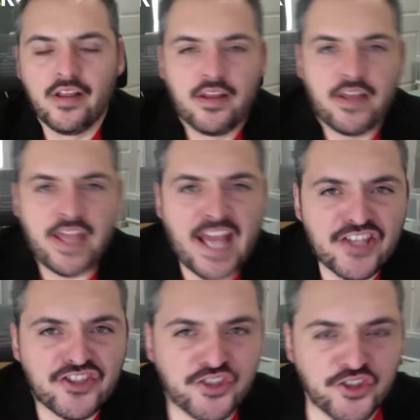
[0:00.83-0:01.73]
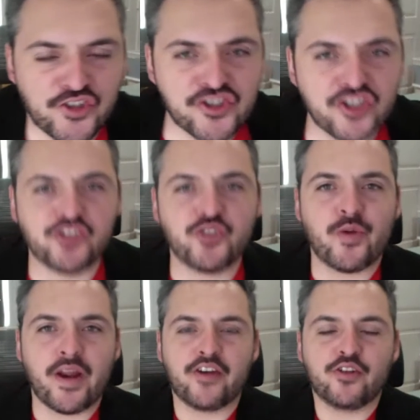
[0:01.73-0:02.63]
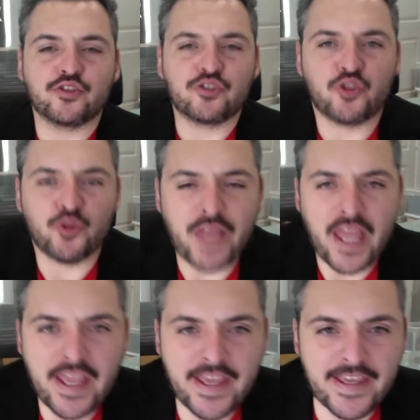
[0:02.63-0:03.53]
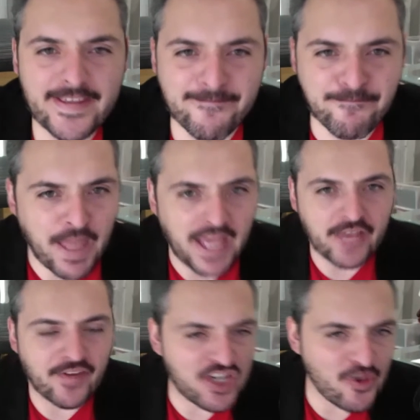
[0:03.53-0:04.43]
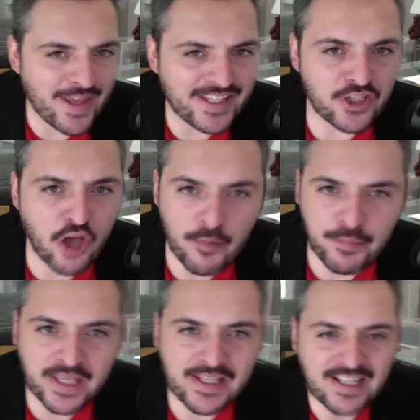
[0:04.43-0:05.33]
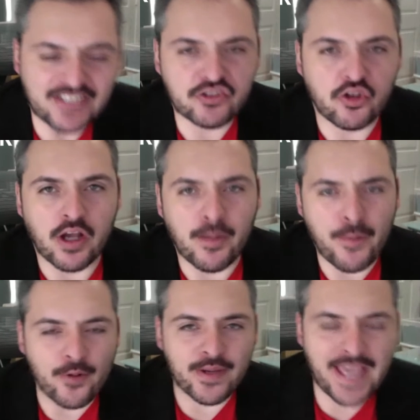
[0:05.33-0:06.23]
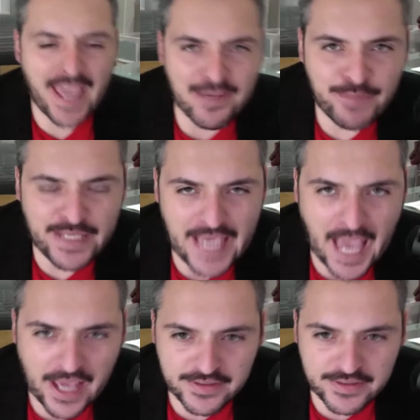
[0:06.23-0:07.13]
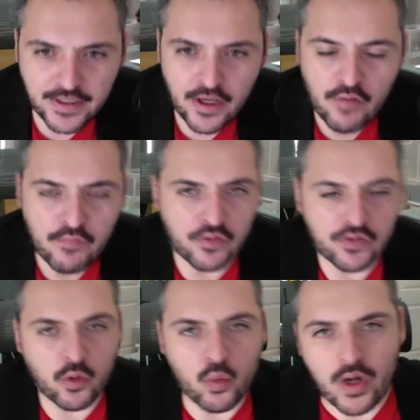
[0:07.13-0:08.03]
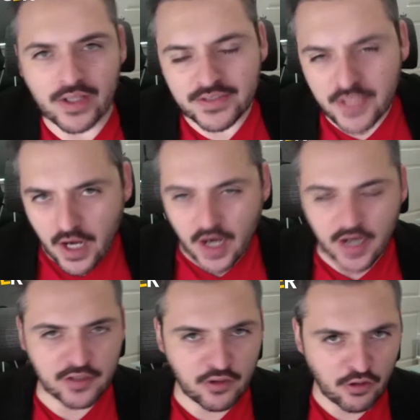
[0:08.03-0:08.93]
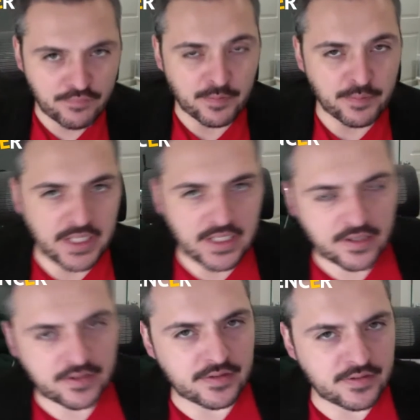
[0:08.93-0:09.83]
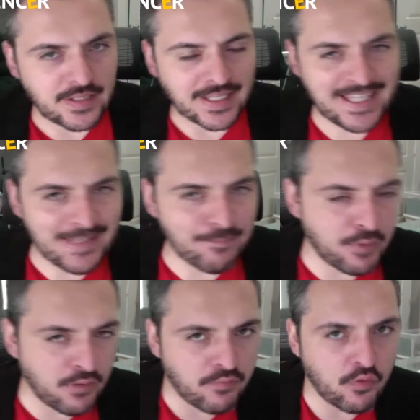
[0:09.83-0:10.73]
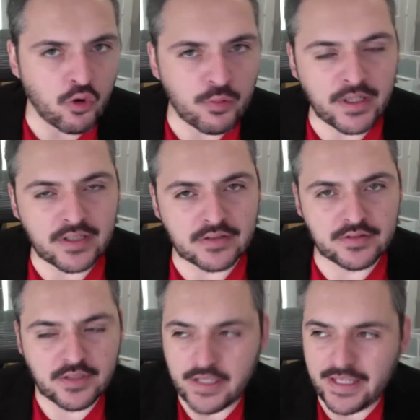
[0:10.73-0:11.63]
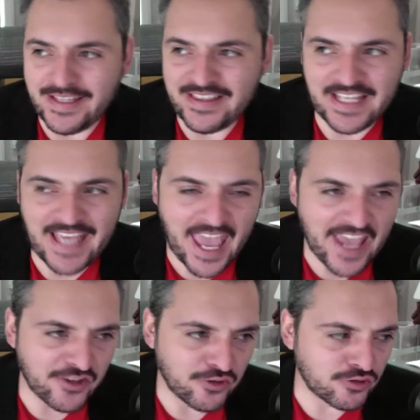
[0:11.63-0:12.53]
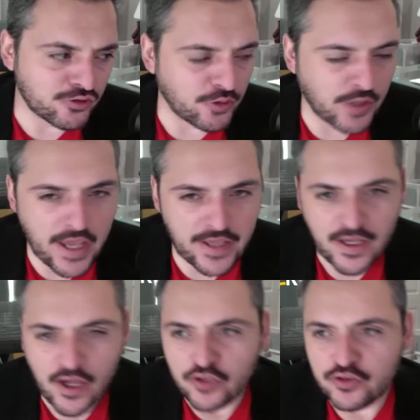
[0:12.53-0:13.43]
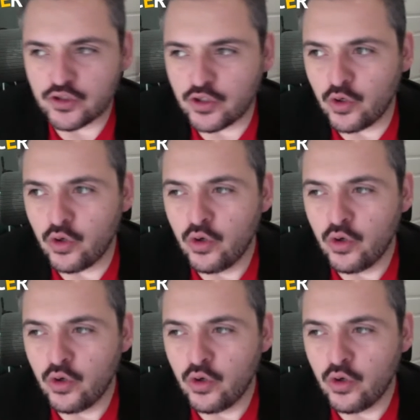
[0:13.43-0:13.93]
Hey guys, Sergio Trueros. Today I have a great topic. Let's talk about KPIs. For the ones that are not familiar, this is the key performance indicators, okay? So